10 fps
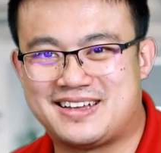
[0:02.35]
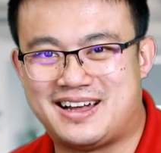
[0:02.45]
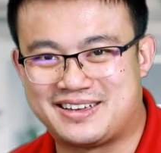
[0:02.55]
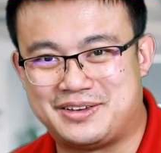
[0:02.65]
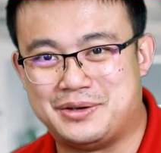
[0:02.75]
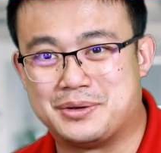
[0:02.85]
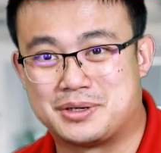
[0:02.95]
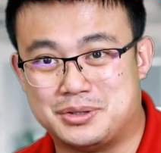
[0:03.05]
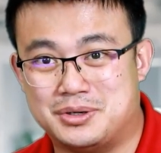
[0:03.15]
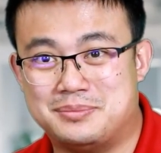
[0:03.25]
IQ
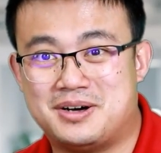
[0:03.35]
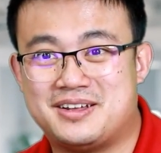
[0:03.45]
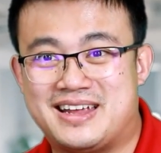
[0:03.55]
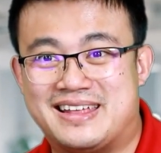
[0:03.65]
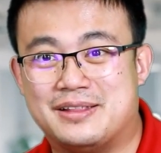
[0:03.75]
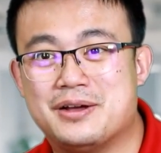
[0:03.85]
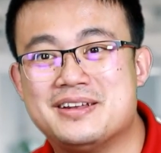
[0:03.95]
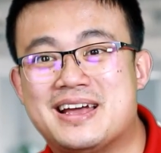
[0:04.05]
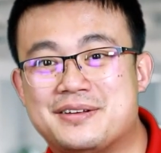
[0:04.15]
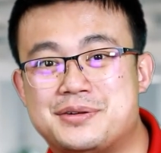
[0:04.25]
Clawbot and learned
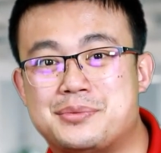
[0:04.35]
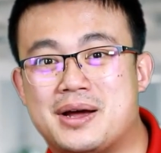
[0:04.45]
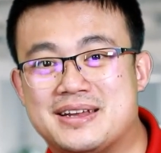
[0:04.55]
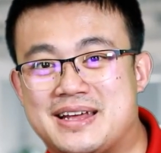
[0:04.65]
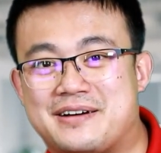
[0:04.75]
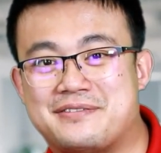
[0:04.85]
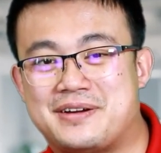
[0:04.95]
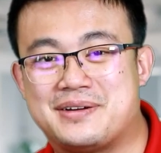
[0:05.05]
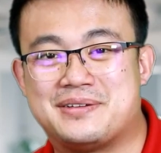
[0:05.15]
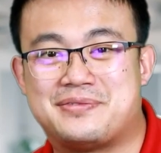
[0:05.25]
how to write our
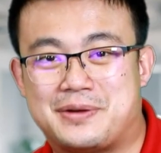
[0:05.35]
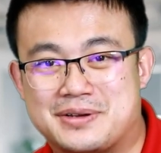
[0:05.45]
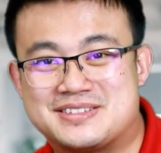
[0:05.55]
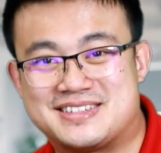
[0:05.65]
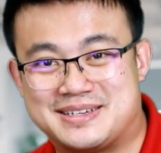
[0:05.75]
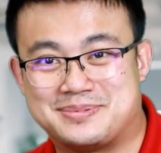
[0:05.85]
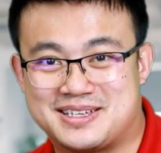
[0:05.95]
very first C++